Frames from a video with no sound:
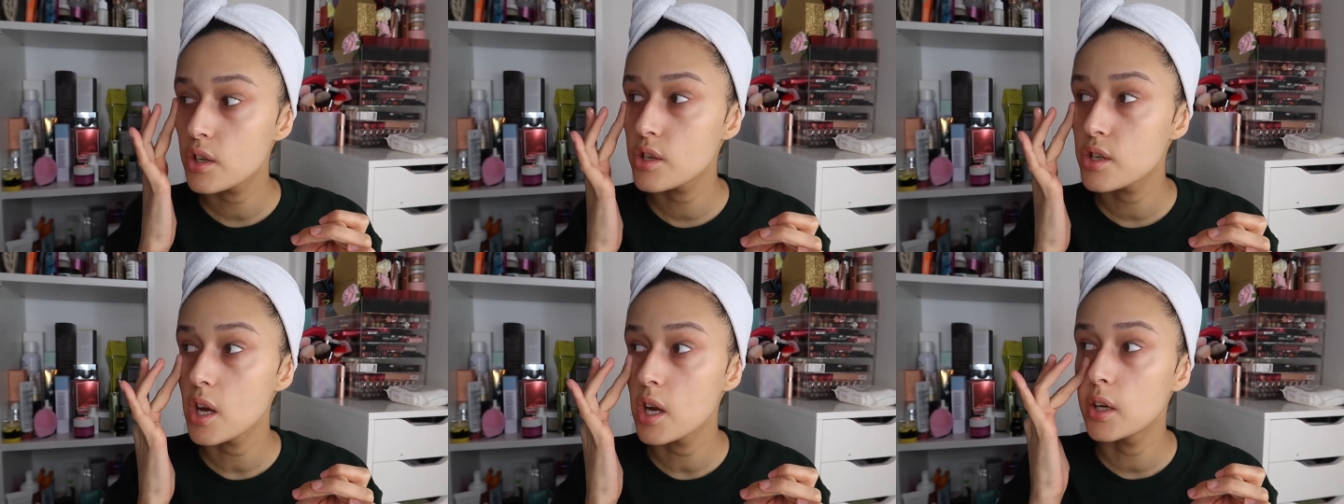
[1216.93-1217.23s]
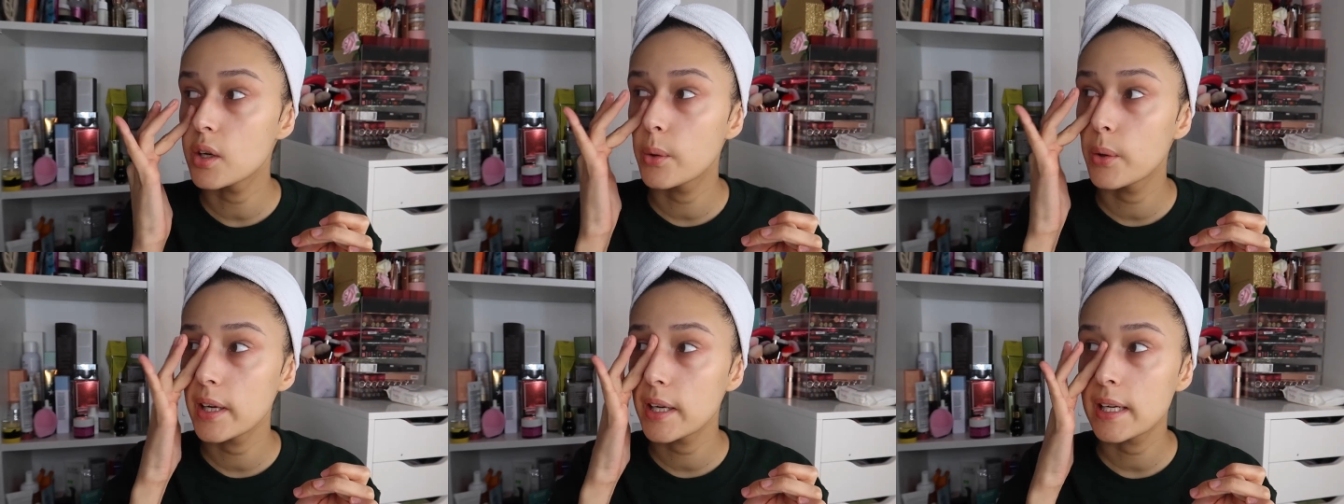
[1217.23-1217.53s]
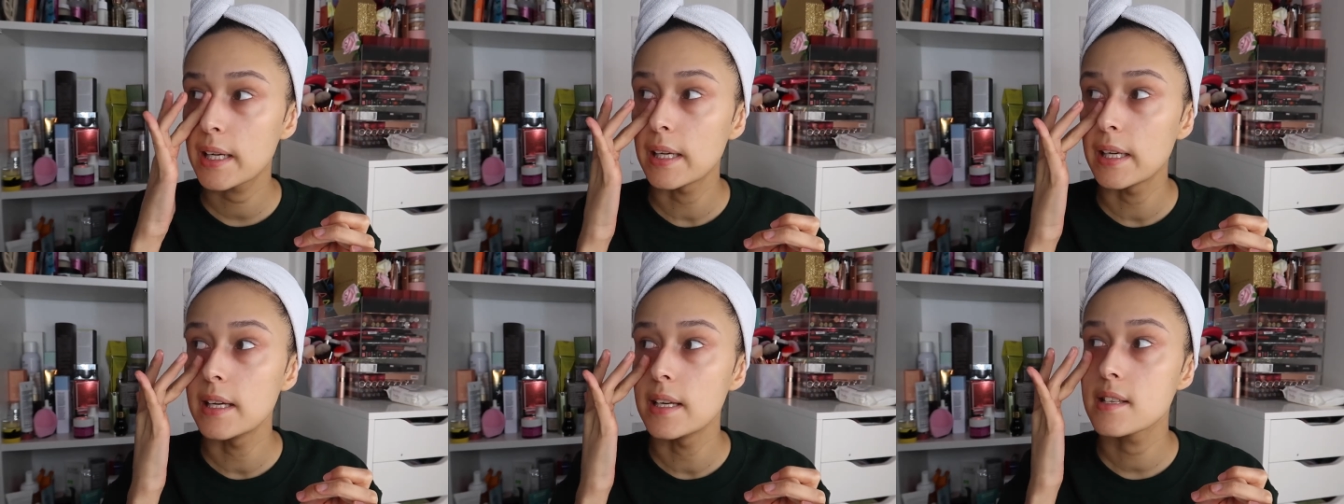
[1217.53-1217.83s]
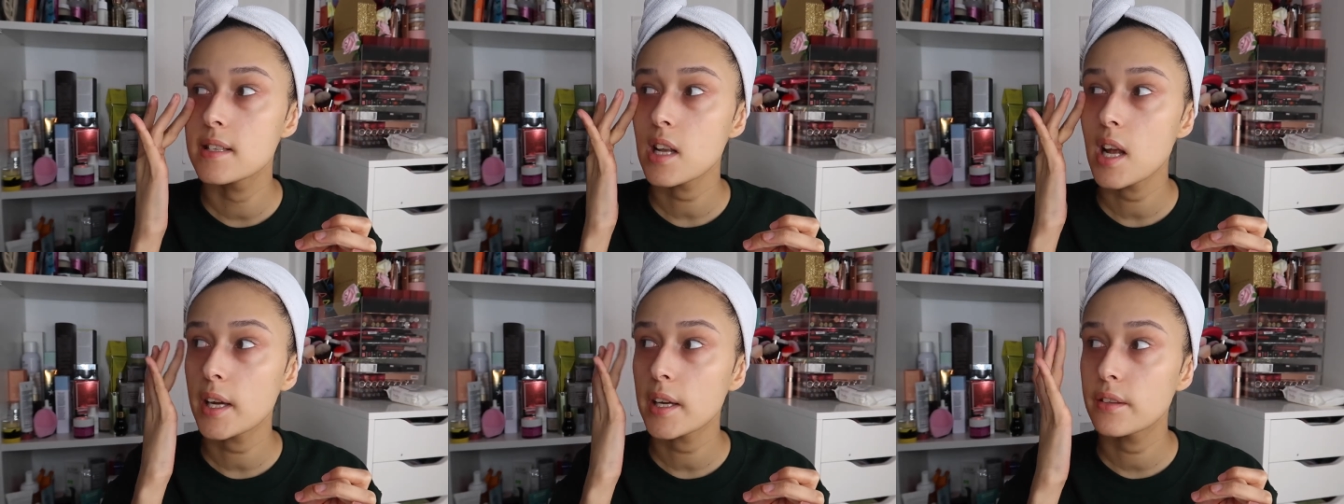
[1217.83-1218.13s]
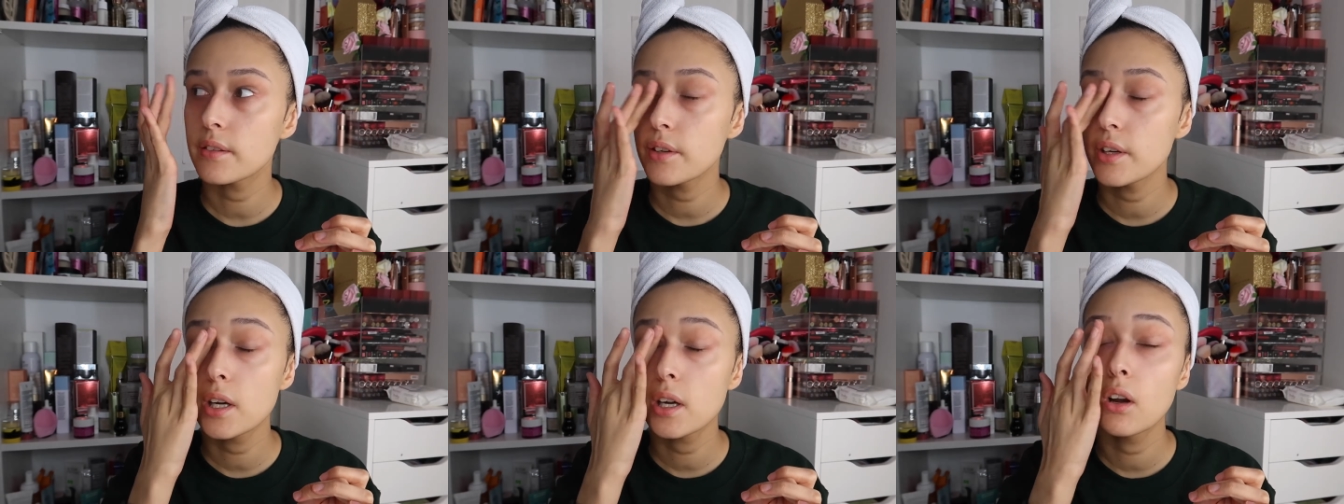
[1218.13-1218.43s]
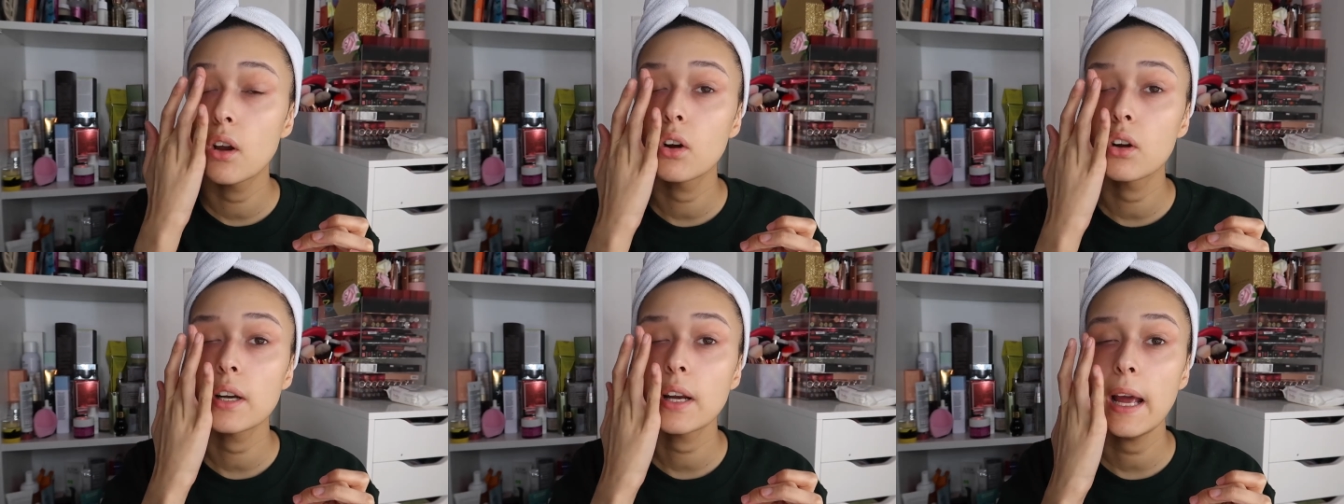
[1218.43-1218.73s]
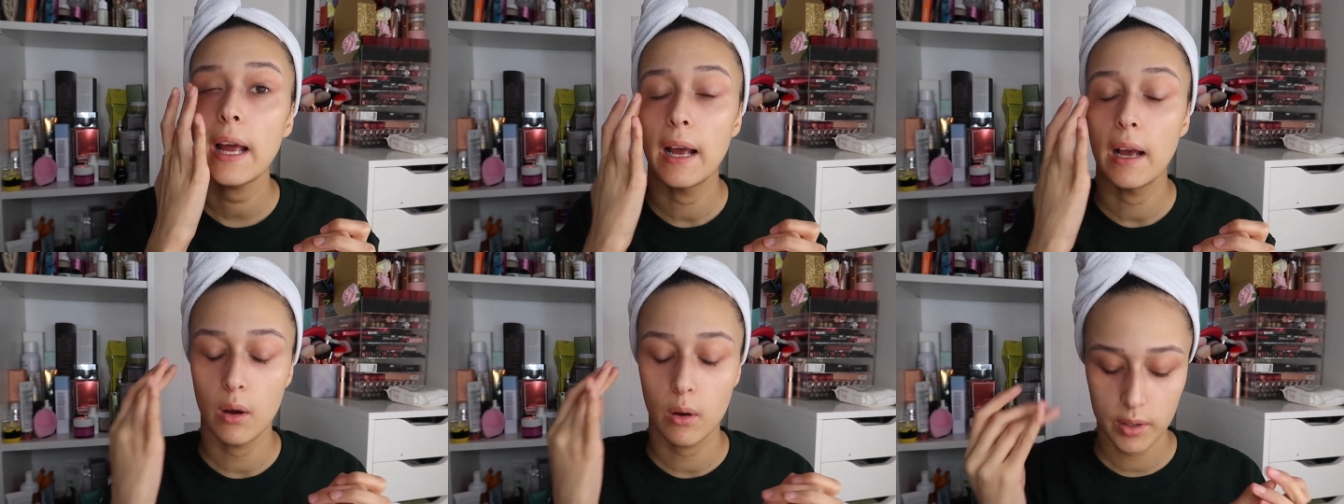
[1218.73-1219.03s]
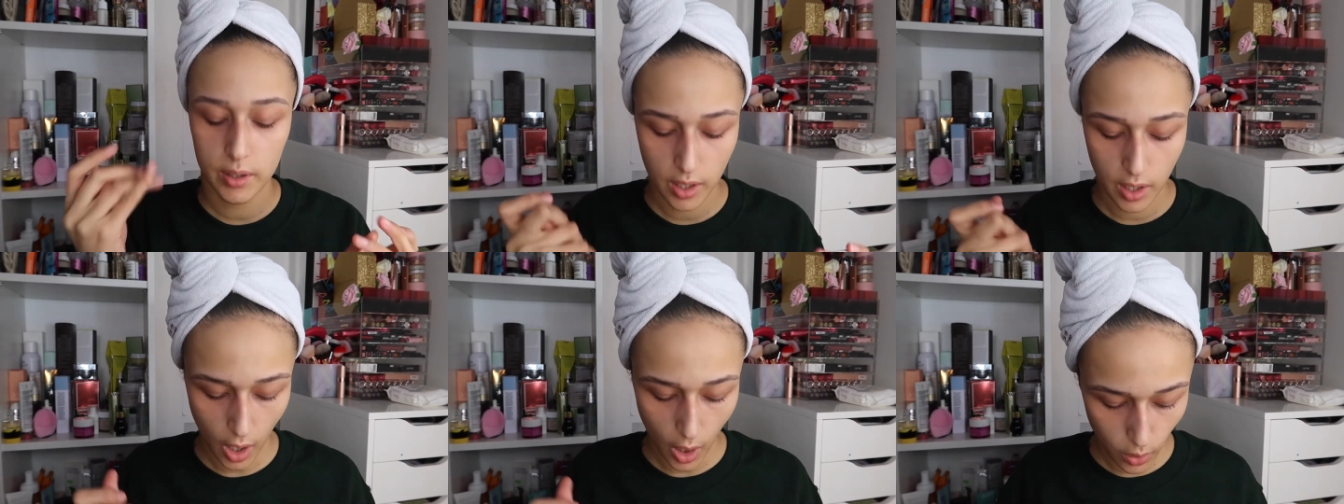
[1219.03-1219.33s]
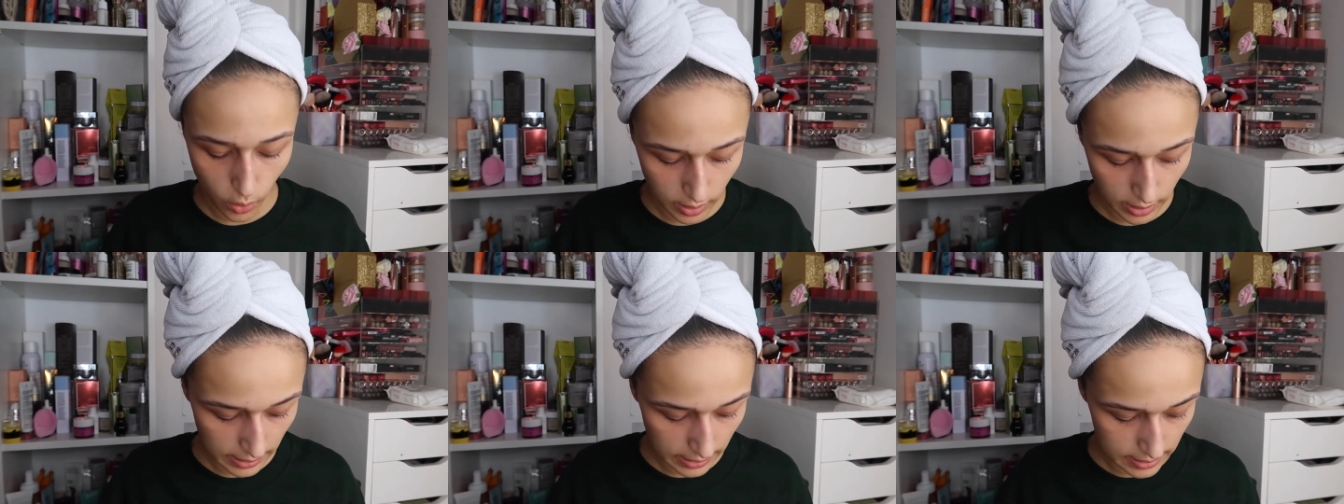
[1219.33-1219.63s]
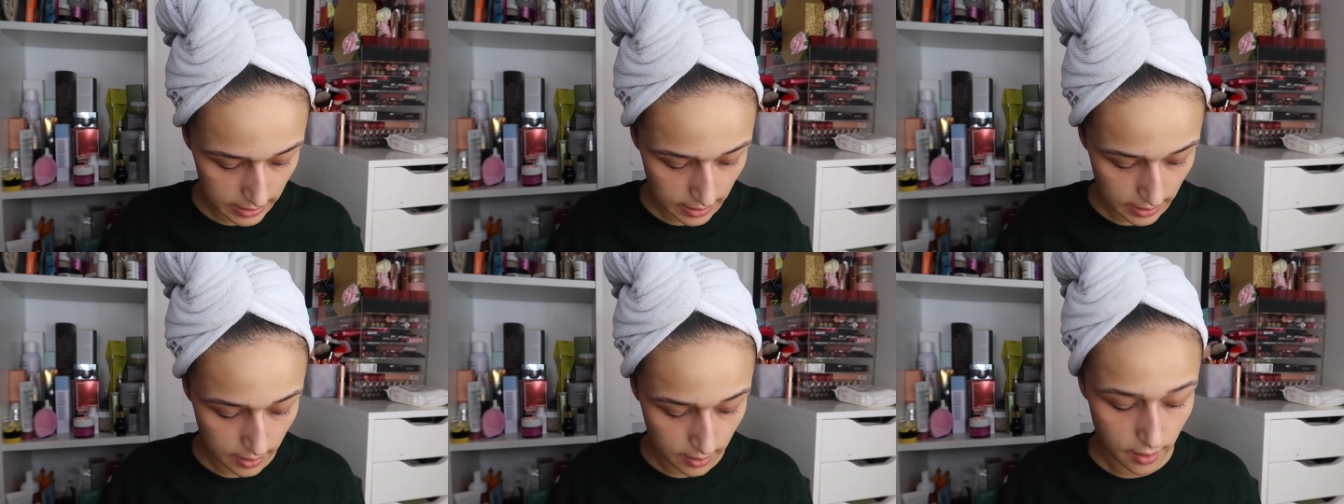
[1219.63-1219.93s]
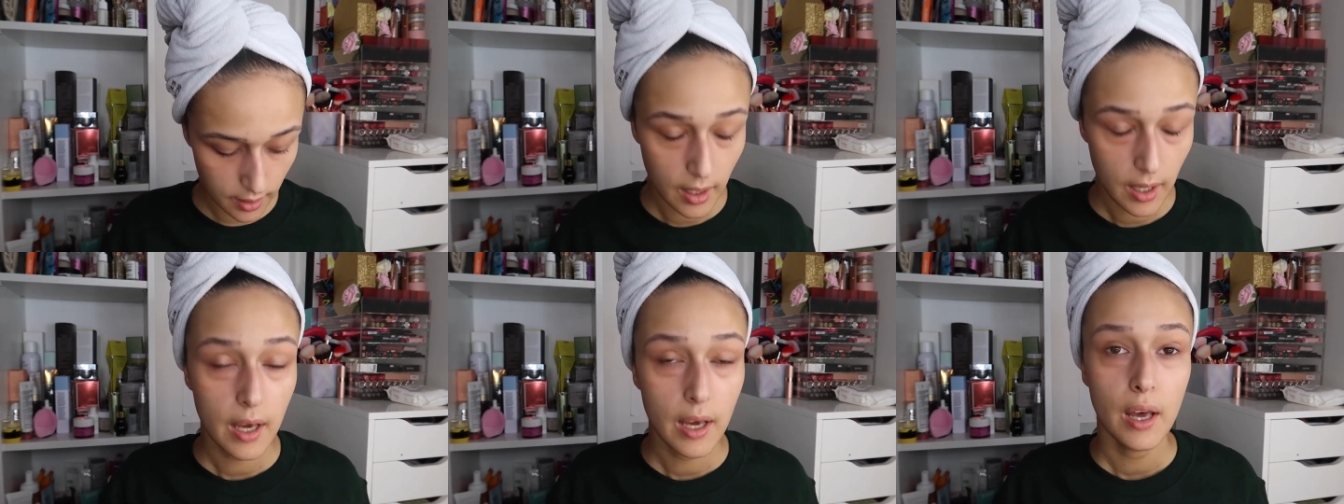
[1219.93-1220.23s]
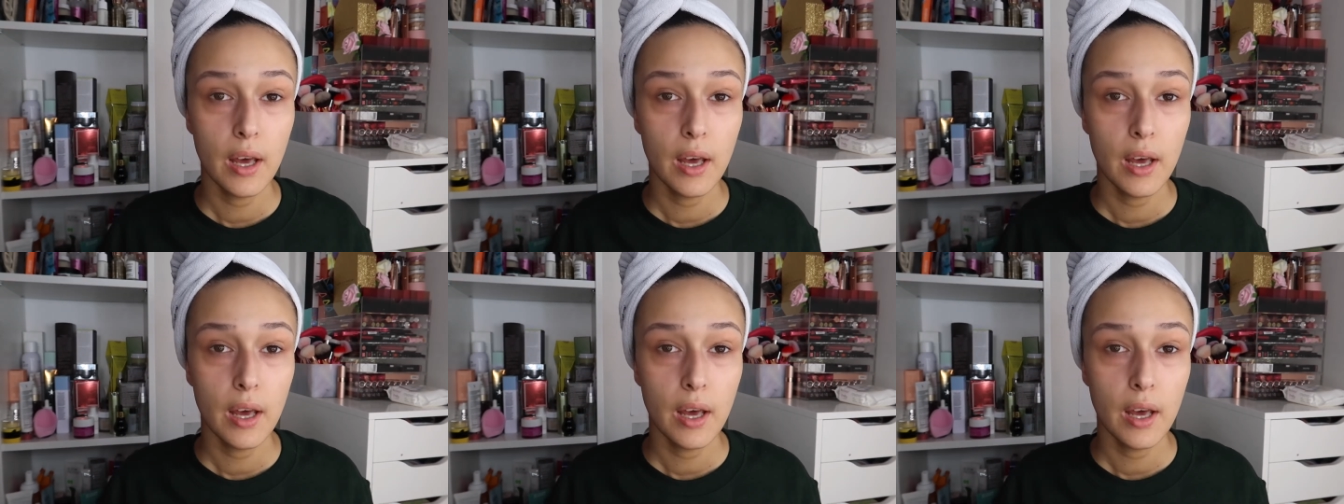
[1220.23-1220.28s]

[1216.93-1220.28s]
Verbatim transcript: so quickly it's like three o'clock now and only the